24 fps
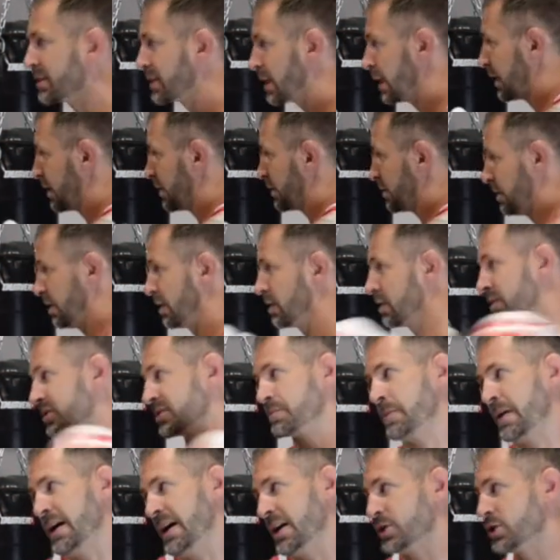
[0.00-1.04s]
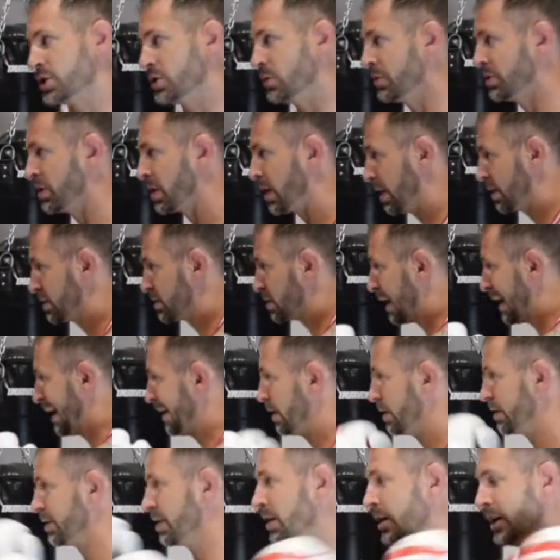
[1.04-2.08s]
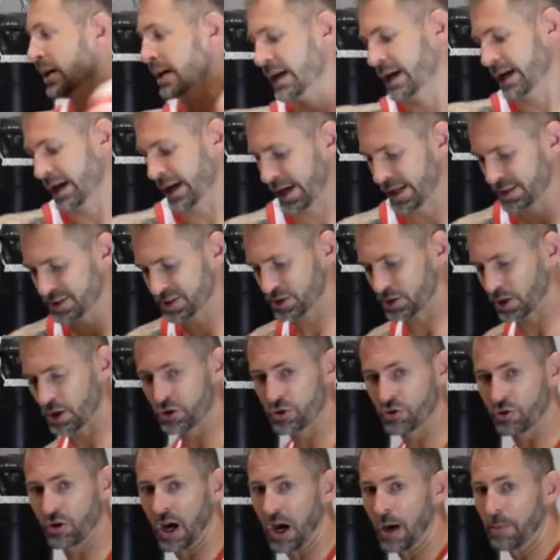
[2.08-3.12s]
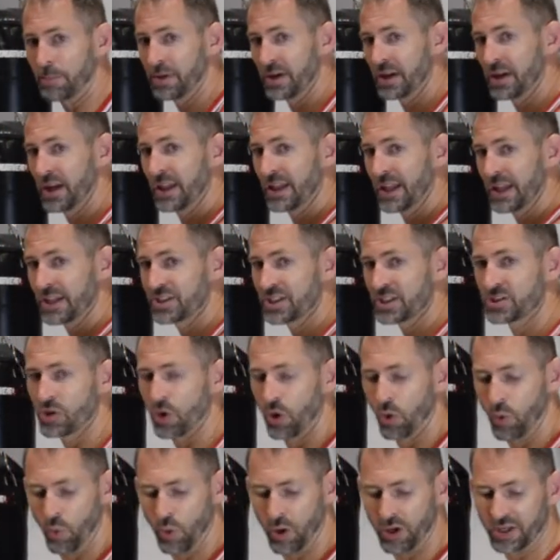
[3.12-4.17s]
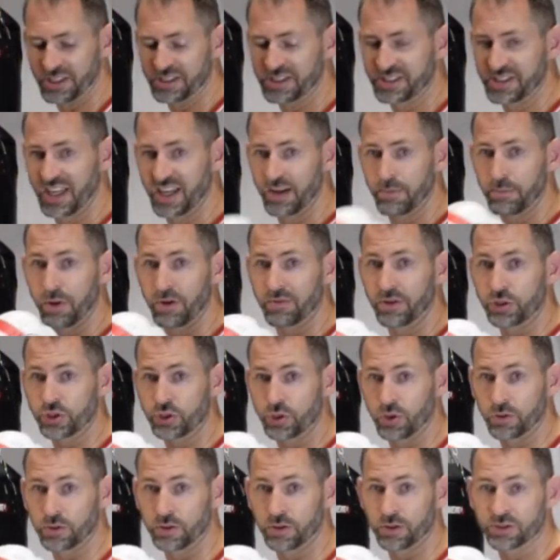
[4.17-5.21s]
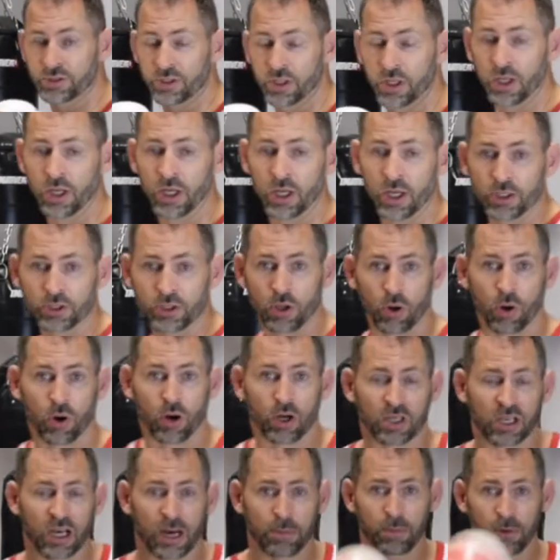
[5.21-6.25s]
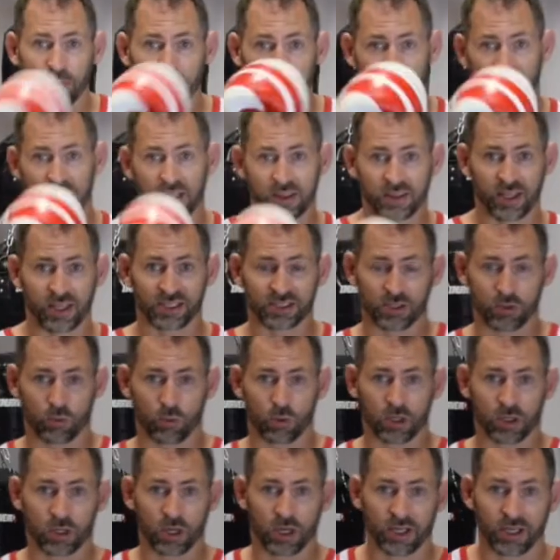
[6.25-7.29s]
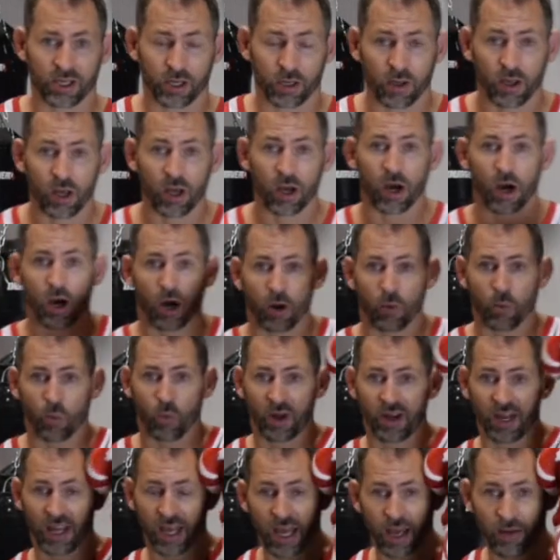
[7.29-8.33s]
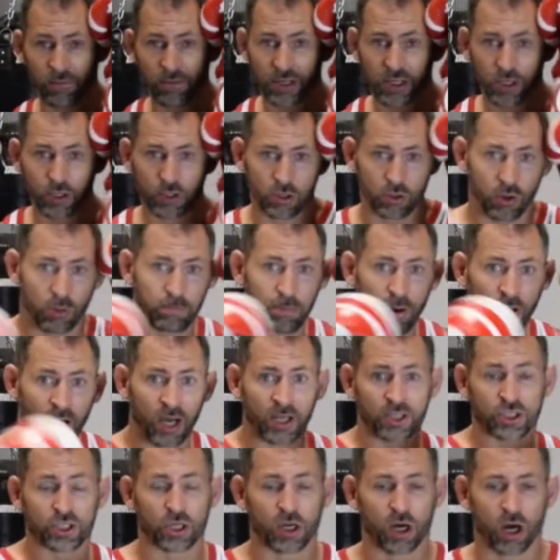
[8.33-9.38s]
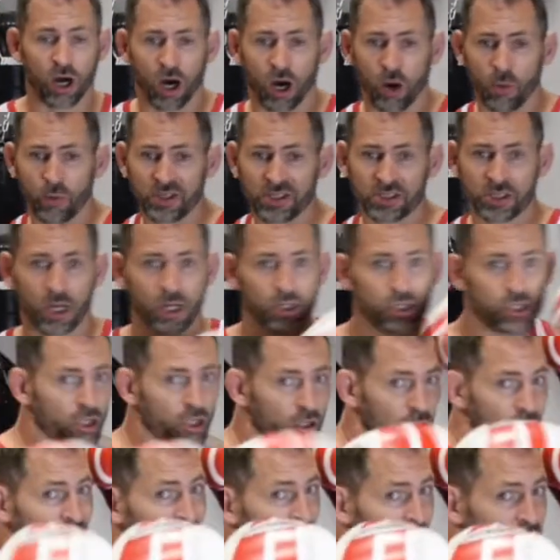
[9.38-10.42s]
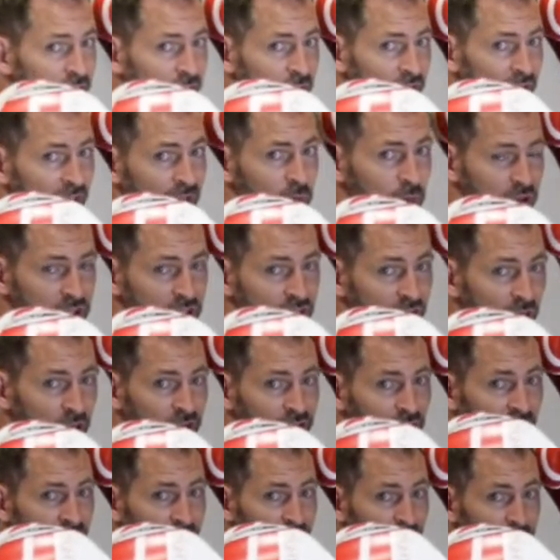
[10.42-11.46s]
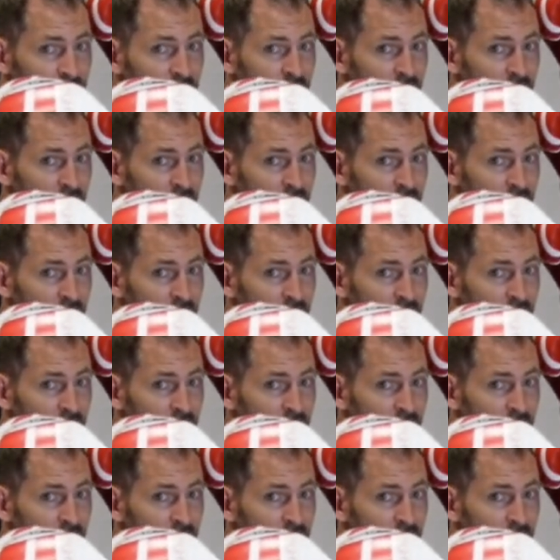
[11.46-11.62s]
kind of thing, especially when you get tired. Hands start dropping and they just don't want to stay above the shoulders. So a couple key things to work on here. Whenever you do a punch, always touch the crown of your head with your other hand.